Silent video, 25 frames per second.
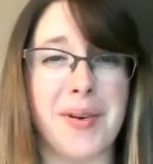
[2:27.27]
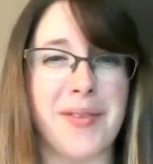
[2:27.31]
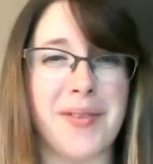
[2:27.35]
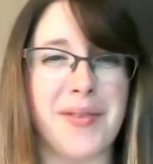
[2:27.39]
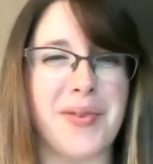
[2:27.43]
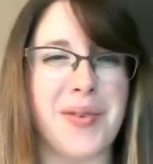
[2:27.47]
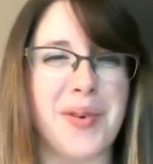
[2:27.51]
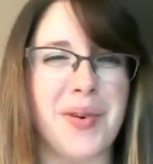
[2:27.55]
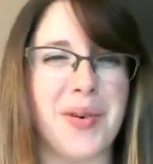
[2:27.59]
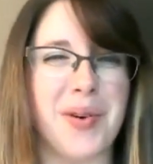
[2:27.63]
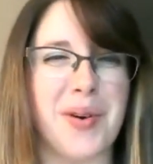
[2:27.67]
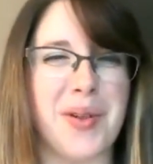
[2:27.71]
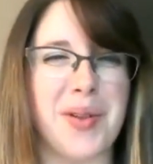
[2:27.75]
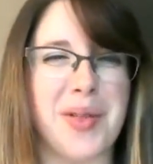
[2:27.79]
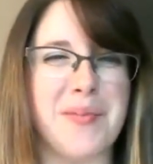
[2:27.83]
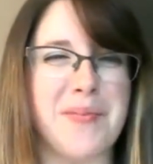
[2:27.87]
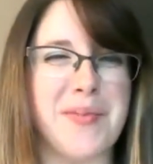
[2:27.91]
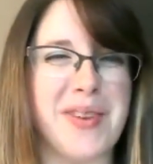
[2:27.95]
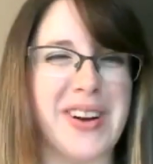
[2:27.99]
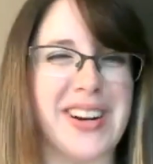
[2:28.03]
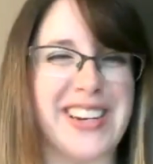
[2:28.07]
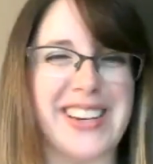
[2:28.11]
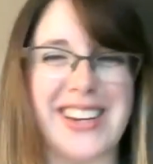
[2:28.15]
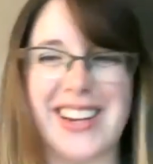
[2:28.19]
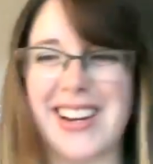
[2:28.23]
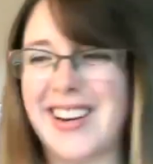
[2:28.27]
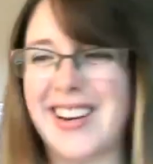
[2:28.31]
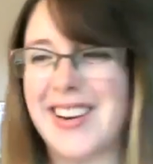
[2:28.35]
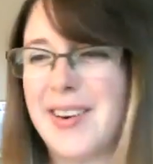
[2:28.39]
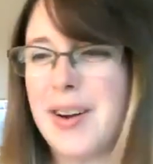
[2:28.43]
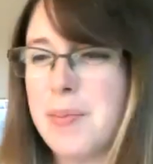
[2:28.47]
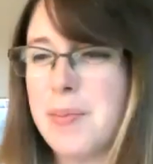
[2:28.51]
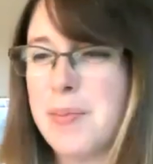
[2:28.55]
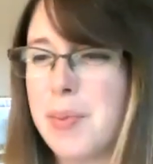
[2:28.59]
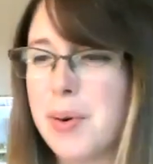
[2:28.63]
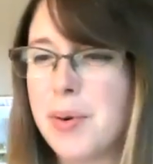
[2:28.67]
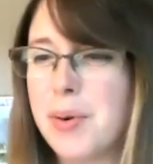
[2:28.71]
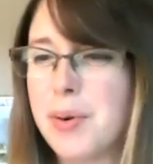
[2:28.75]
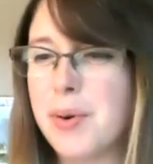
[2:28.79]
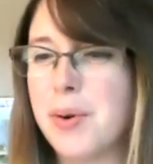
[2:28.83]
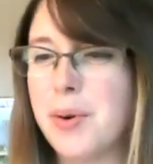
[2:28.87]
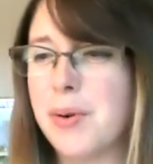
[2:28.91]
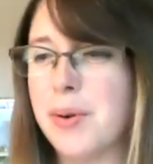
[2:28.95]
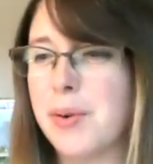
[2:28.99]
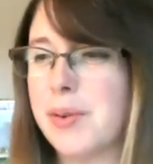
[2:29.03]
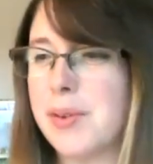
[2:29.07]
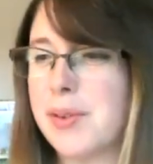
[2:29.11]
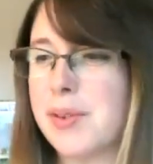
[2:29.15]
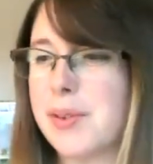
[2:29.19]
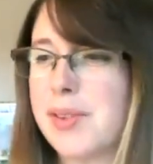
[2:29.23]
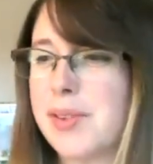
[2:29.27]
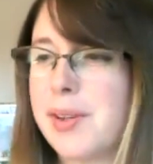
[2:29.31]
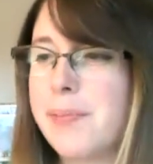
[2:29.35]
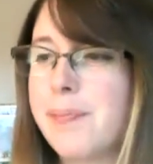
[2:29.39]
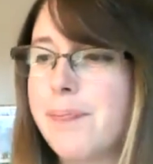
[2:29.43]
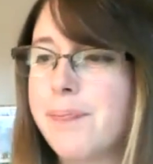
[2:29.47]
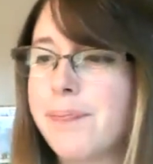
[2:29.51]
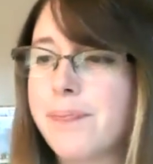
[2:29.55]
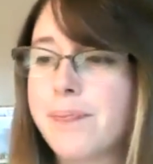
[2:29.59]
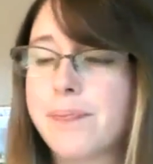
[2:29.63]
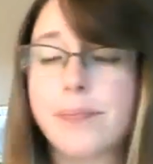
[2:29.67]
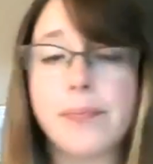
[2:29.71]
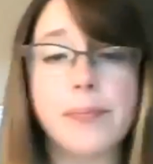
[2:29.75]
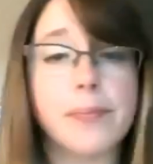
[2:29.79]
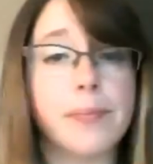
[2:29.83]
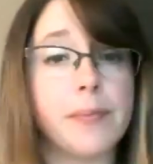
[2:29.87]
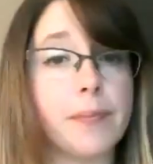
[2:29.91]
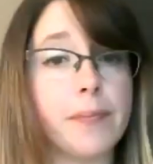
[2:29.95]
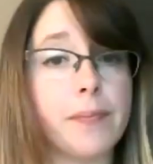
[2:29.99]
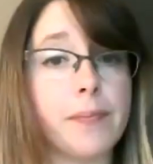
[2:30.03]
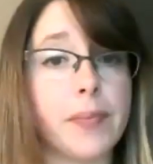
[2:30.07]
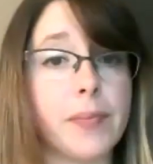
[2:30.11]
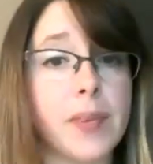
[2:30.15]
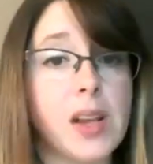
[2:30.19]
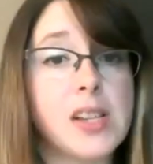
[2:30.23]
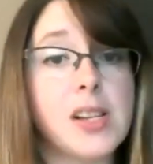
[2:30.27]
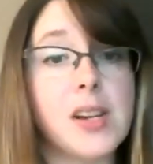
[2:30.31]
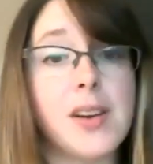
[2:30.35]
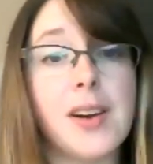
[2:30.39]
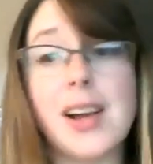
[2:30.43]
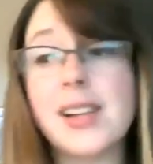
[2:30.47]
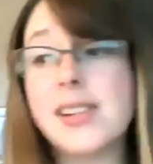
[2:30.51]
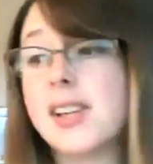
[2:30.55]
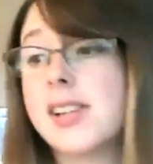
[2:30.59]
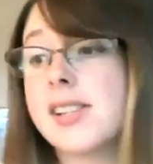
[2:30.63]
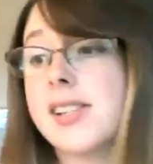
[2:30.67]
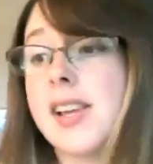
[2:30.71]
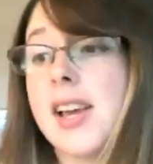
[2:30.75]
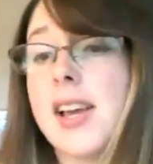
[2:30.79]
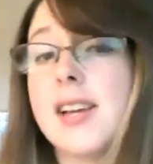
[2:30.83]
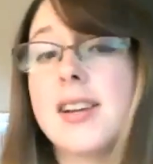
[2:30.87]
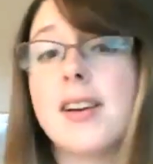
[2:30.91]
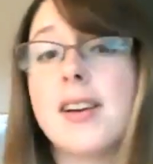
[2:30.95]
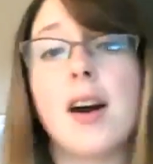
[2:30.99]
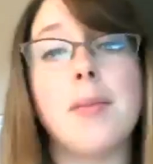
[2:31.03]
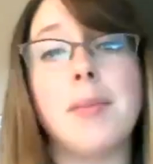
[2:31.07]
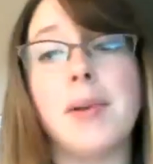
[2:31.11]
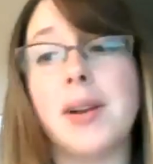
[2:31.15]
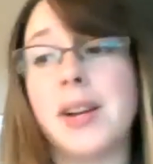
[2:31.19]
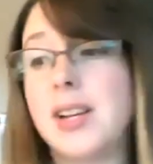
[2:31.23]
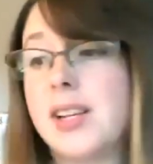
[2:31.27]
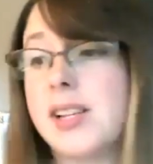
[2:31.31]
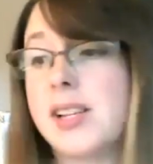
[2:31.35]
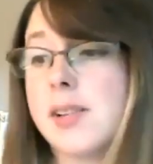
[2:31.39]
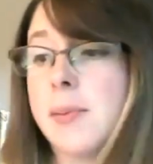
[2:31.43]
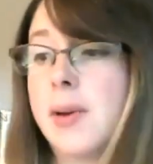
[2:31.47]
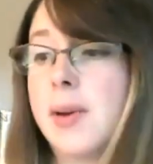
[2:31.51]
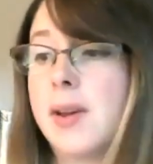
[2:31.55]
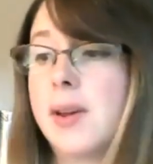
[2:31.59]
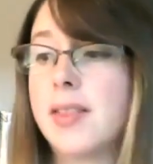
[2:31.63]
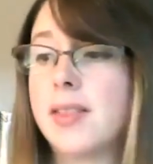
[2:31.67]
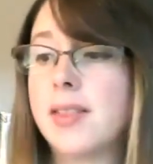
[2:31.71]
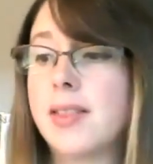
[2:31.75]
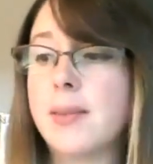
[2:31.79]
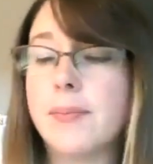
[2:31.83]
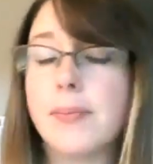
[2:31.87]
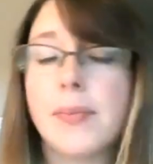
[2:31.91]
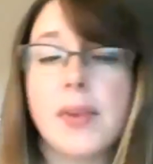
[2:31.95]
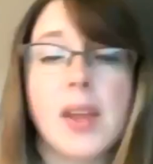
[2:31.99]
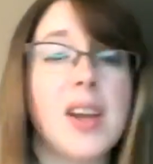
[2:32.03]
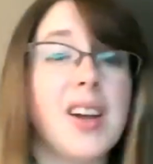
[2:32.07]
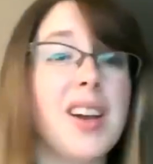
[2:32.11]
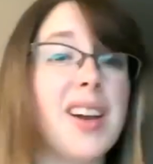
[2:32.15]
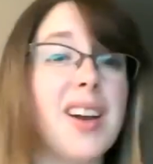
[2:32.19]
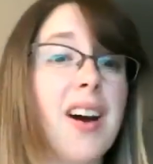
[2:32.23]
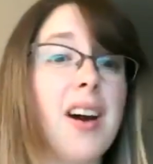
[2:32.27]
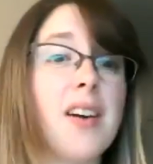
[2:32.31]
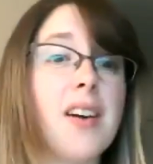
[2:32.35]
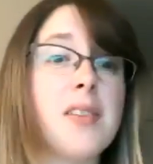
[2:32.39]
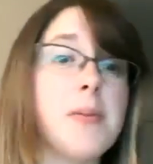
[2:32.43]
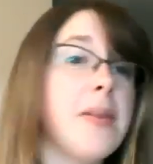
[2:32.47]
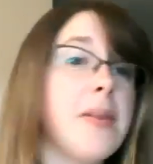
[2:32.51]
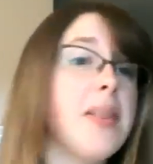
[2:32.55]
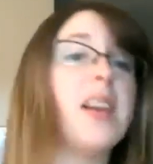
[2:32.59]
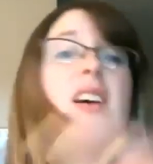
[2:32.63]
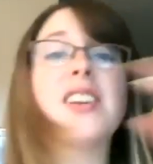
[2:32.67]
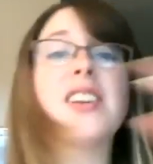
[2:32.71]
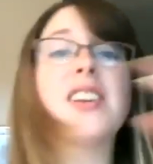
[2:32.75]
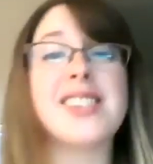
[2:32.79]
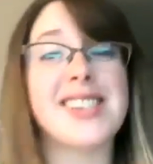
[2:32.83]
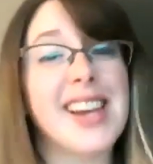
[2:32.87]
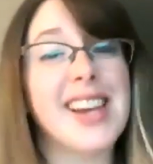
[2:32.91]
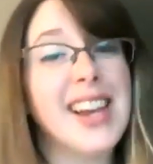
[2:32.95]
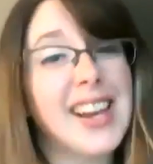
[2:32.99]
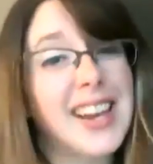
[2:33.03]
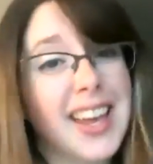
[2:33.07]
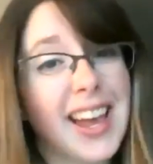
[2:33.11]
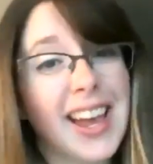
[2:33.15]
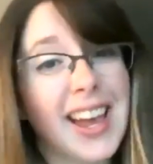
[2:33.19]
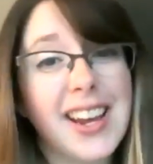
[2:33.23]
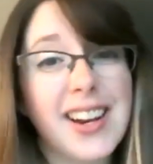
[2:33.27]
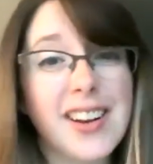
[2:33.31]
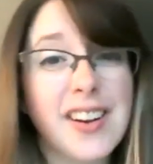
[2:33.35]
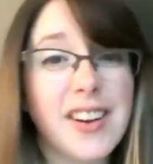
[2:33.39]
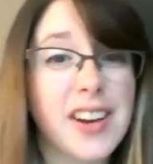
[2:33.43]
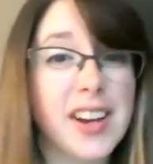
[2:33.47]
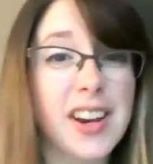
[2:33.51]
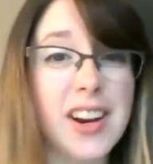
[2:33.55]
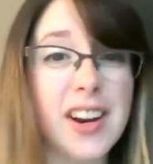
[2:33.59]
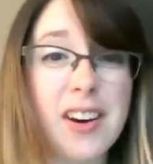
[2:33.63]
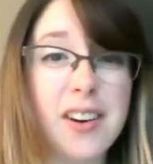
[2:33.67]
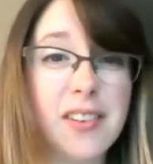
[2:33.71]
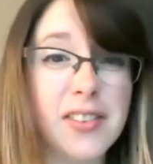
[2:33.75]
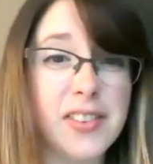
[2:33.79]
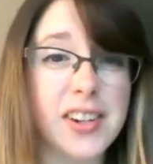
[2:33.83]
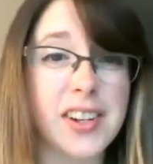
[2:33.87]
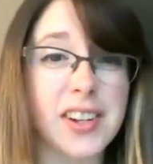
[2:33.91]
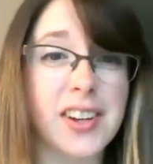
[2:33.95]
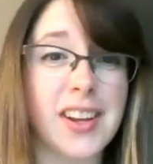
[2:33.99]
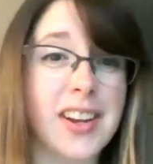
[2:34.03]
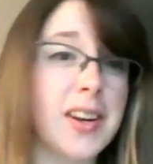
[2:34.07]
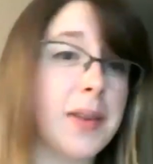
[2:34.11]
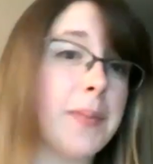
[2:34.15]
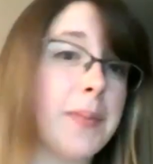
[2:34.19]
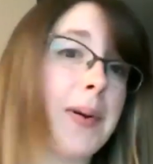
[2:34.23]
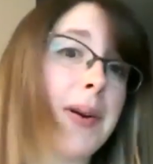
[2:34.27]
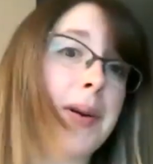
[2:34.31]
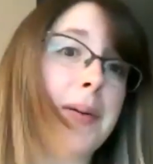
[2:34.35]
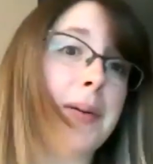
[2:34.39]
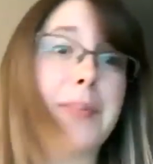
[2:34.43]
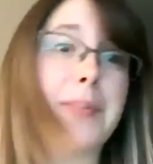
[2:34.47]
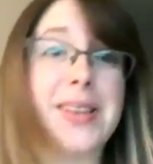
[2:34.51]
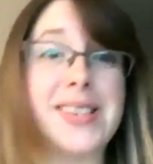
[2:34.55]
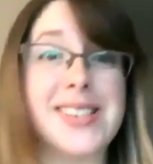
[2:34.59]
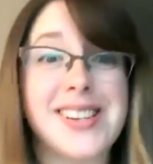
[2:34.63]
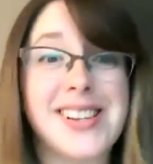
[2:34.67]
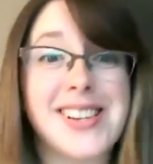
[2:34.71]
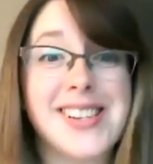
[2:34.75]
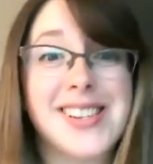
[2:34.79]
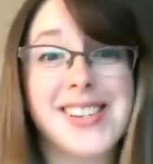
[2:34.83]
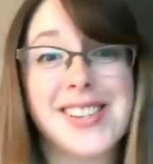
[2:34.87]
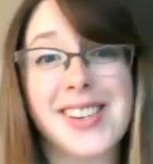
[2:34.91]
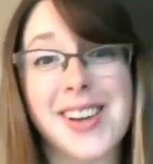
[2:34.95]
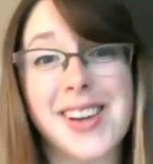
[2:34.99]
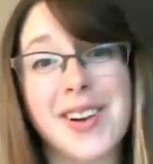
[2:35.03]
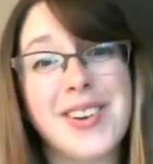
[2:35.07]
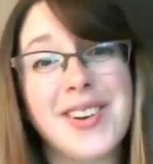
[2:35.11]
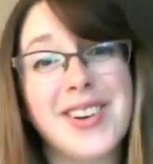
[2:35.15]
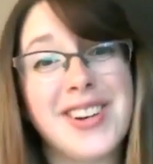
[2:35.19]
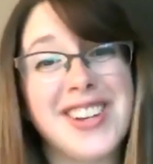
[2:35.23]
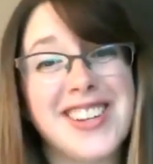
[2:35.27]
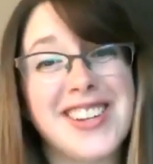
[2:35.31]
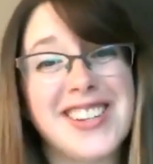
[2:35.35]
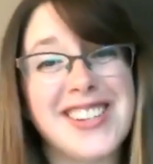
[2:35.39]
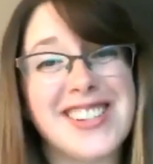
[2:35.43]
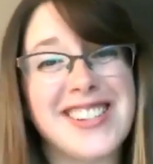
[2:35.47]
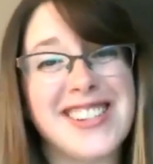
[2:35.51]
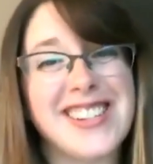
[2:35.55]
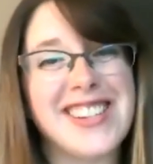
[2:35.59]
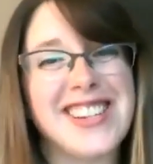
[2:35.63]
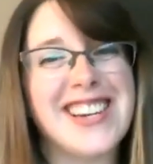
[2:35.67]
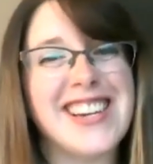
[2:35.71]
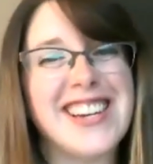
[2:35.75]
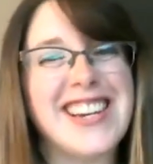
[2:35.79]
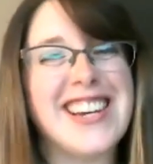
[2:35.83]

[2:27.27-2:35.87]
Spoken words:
for the Monday Night Pause. So as I said, I'm Elizabeth. I spent the last decade looking after independent business owners